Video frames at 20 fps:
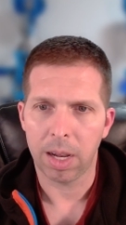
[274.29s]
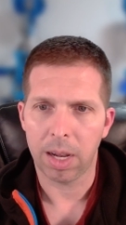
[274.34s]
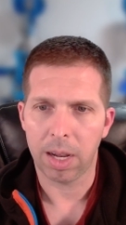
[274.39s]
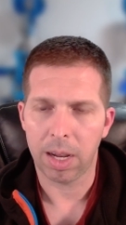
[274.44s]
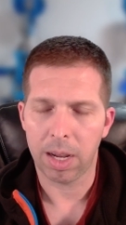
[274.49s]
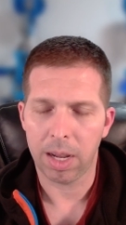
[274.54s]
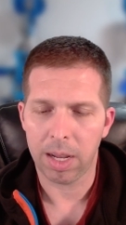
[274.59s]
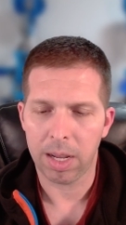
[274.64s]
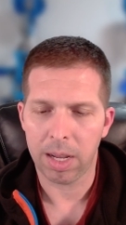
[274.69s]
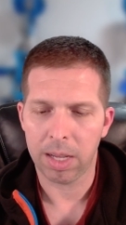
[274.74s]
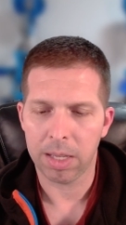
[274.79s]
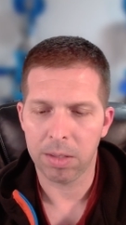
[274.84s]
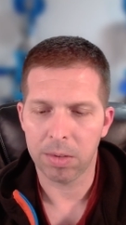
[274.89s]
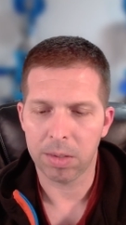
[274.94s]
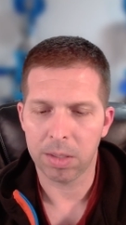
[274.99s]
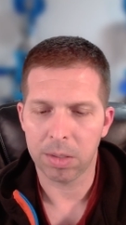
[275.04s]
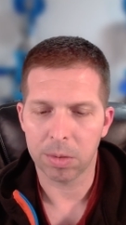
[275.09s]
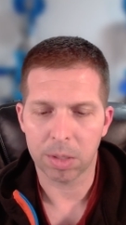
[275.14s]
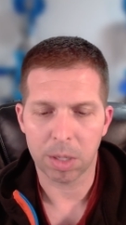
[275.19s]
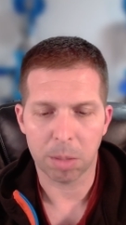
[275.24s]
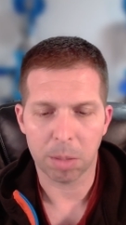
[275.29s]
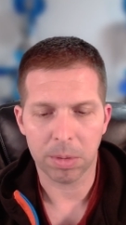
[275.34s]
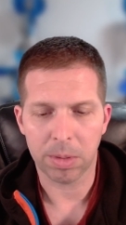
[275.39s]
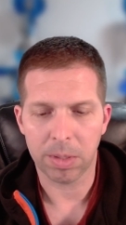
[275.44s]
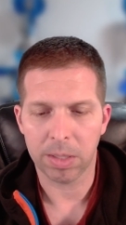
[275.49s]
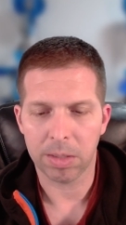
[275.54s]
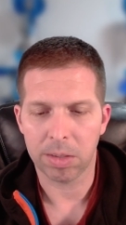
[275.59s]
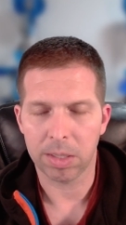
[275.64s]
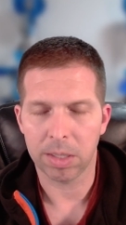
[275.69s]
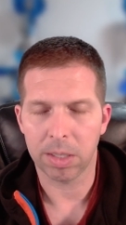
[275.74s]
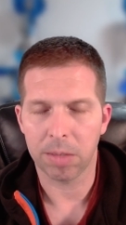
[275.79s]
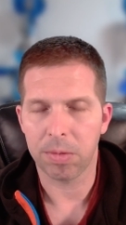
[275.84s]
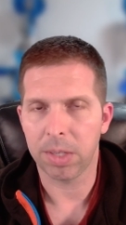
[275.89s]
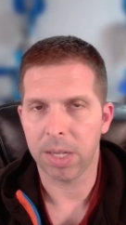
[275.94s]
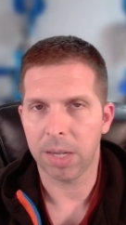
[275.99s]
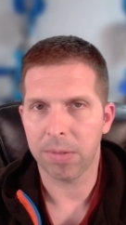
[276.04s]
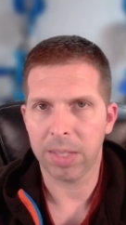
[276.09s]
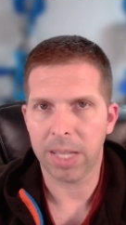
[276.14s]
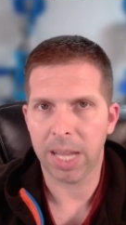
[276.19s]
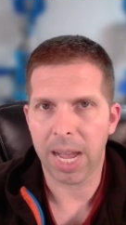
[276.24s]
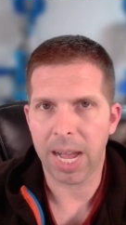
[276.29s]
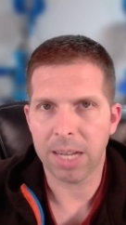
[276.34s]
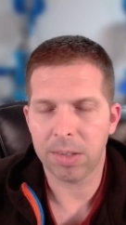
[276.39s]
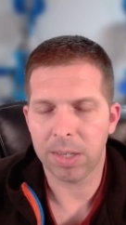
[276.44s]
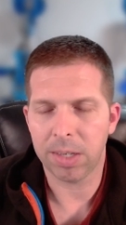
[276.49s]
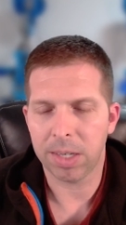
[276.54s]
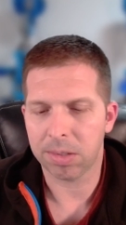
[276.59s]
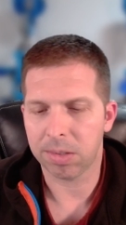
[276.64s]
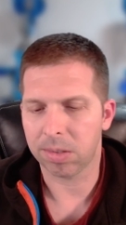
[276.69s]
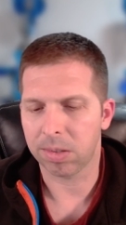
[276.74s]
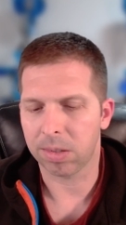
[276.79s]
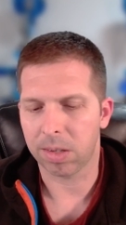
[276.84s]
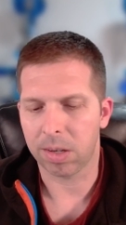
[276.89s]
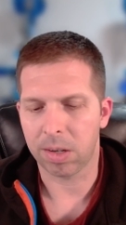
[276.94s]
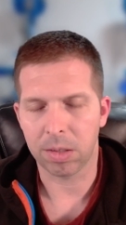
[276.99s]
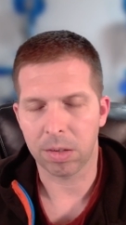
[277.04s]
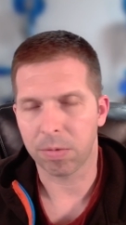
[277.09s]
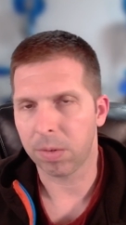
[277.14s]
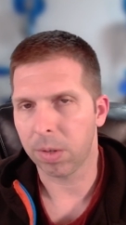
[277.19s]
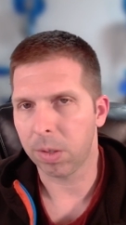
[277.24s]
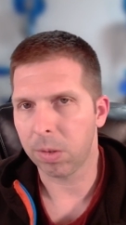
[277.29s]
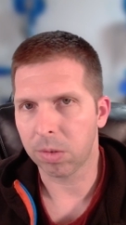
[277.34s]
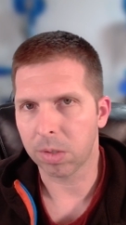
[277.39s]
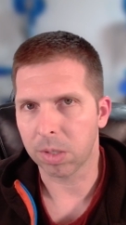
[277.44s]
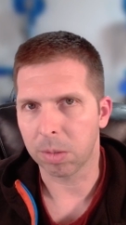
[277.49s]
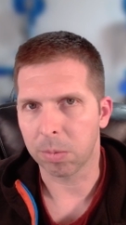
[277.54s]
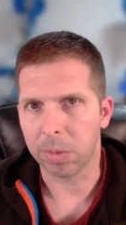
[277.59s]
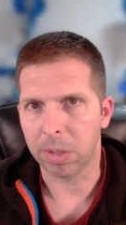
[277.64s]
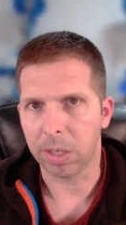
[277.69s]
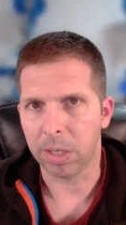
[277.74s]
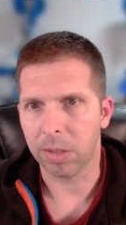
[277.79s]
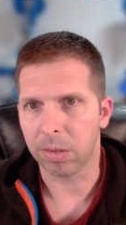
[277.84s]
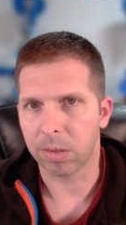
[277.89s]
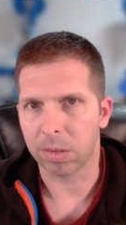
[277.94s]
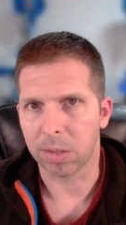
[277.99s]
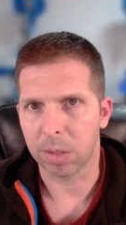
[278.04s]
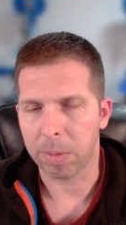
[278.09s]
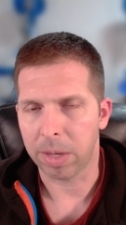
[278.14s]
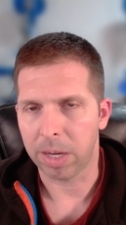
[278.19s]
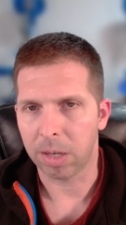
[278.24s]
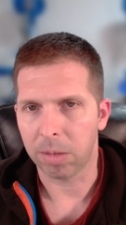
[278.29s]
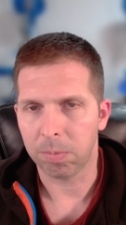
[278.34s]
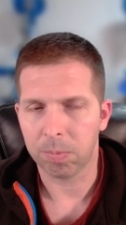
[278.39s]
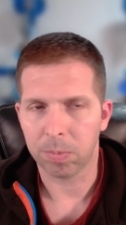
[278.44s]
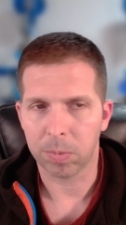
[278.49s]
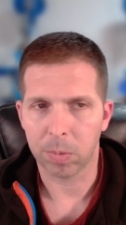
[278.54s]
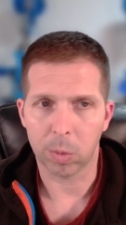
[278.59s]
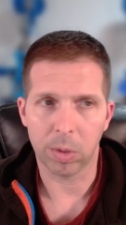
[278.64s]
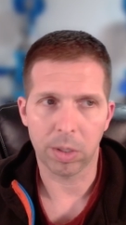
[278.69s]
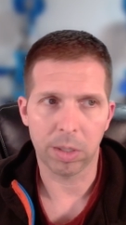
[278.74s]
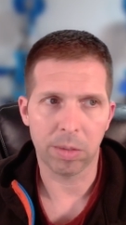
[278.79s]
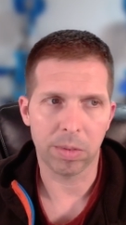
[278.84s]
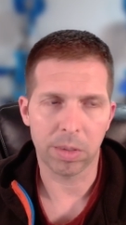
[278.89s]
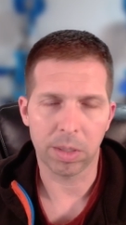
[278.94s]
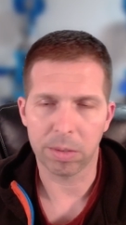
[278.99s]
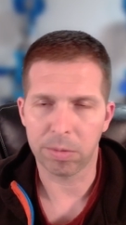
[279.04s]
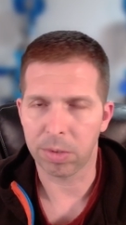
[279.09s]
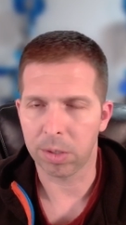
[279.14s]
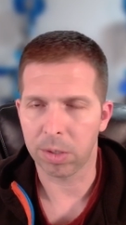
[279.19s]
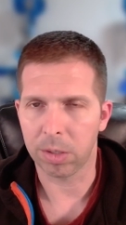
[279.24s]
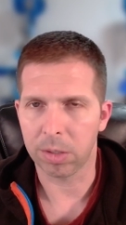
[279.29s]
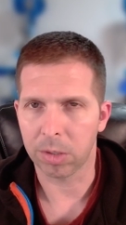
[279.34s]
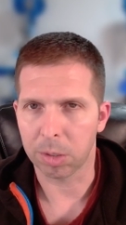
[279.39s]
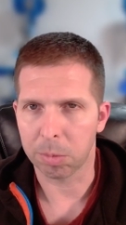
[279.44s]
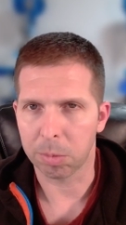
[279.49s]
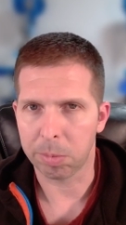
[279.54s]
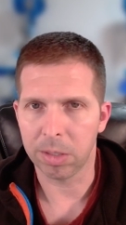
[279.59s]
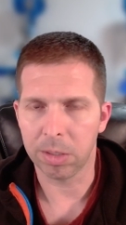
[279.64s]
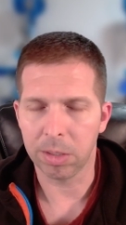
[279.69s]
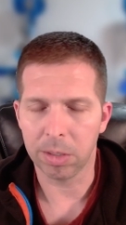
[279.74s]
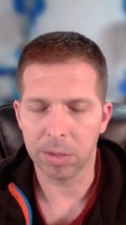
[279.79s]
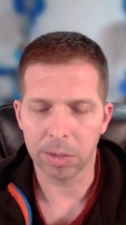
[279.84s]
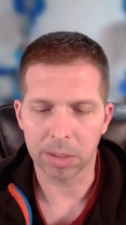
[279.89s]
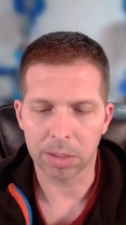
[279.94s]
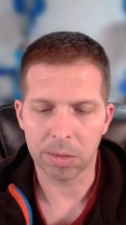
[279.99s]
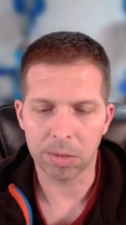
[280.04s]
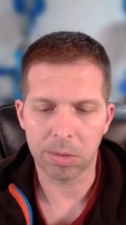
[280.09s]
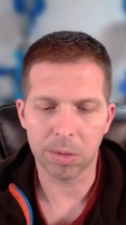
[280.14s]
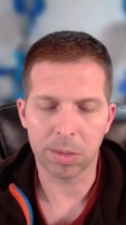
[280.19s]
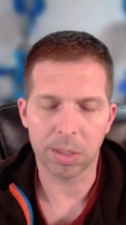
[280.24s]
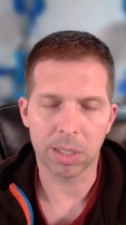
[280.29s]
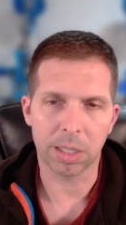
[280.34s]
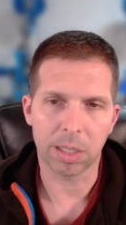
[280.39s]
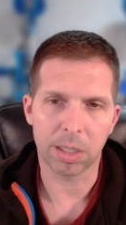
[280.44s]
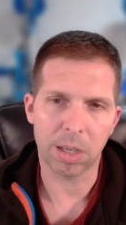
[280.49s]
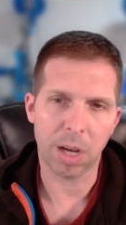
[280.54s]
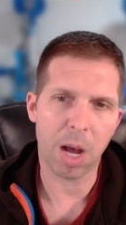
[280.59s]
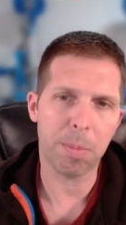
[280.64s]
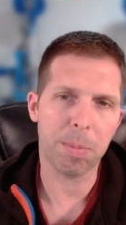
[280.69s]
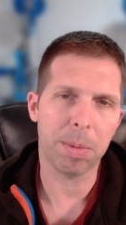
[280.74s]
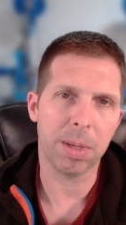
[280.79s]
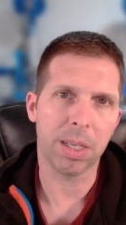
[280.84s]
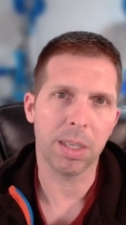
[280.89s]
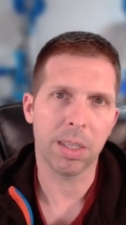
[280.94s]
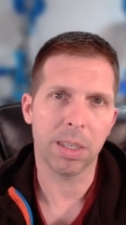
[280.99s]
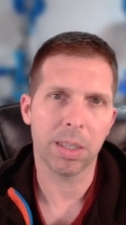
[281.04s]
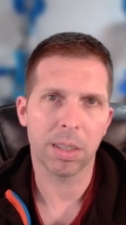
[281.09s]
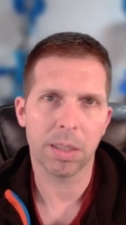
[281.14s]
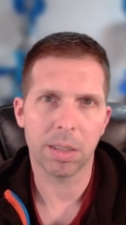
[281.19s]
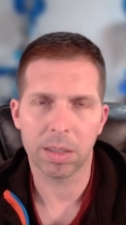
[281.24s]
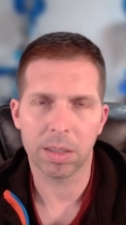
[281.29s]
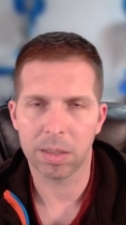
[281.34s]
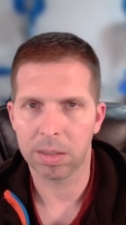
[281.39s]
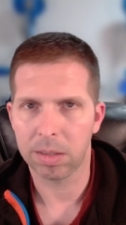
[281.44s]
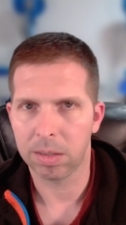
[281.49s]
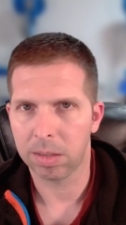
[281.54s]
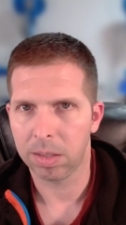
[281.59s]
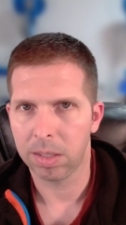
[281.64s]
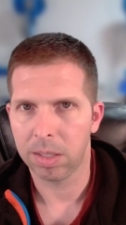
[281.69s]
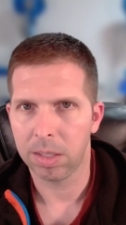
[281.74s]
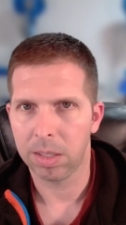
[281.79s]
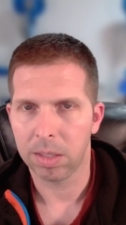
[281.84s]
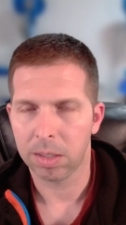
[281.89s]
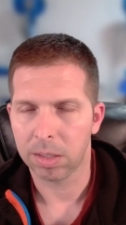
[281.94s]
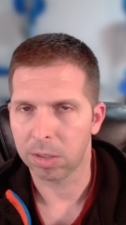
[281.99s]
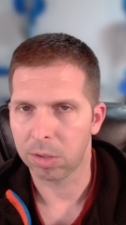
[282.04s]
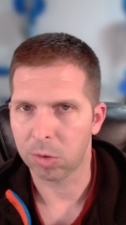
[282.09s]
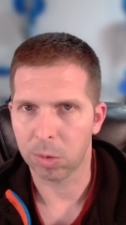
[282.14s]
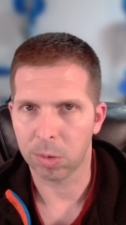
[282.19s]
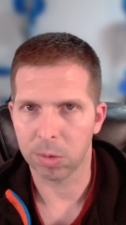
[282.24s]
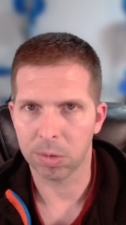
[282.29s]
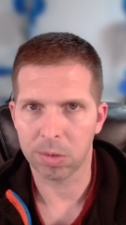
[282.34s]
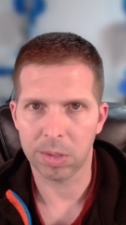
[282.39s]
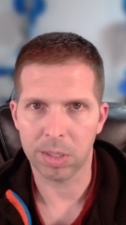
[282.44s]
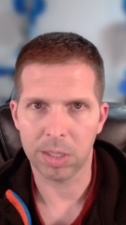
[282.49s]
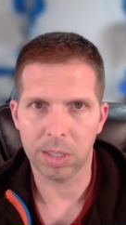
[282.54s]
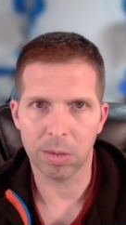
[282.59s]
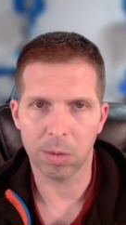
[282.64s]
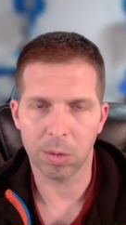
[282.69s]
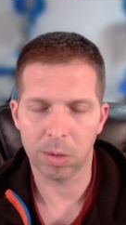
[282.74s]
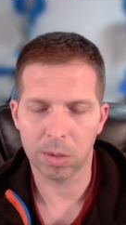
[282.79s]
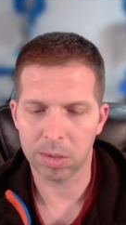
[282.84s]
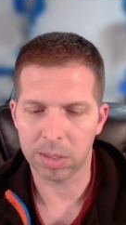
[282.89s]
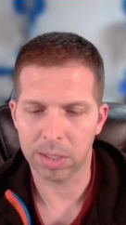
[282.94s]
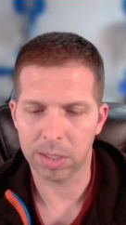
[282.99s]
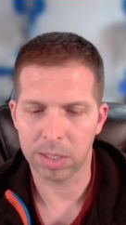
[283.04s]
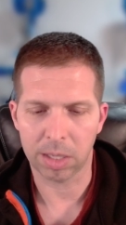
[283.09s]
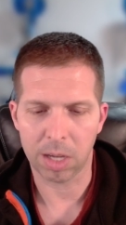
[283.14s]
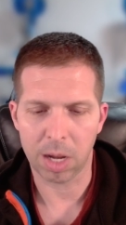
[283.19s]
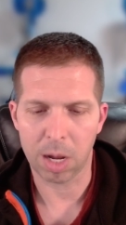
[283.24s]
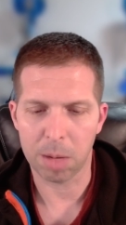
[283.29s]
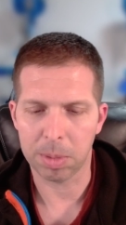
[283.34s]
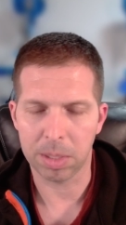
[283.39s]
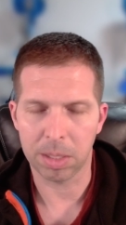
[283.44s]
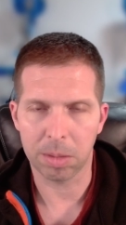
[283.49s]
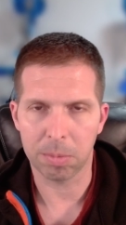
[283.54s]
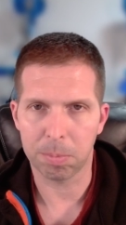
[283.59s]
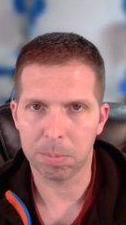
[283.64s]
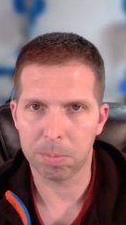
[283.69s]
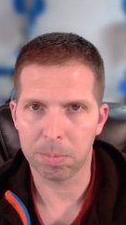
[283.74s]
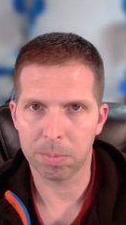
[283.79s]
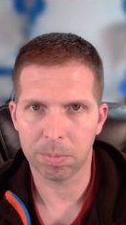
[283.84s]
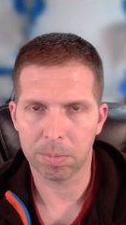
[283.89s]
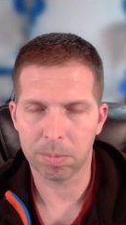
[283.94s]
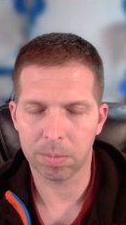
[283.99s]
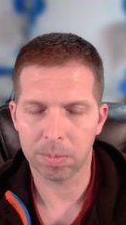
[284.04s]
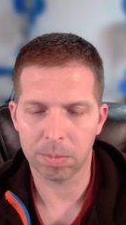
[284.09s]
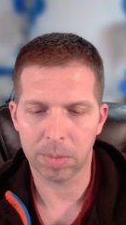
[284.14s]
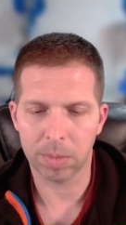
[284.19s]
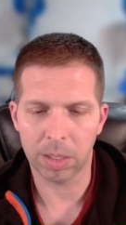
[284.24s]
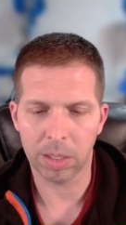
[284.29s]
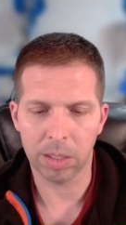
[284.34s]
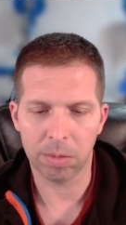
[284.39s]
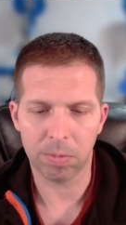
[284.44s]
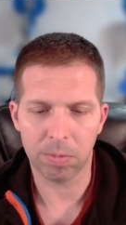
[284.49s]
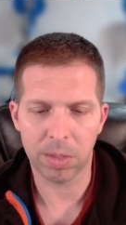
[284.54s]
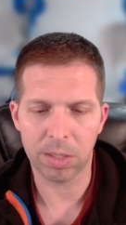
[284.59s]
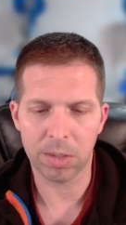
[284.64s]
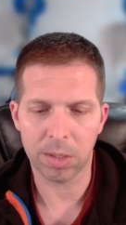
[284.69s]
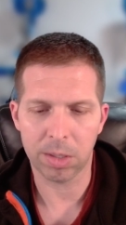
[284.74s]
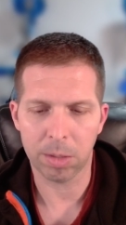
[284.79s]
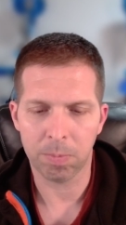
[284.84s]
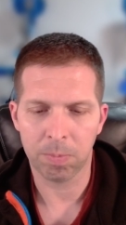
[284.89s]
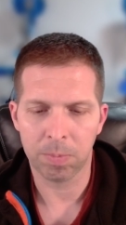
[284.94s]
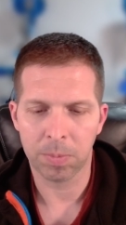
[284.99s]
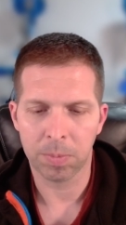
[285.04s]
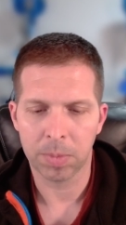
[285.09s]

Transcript: uh, you can do a couple things here. If you have the address on your phone somewhere or somehow, or even if you're on your computer doing this, you can copy, control C, or just hit a copy uh, feature.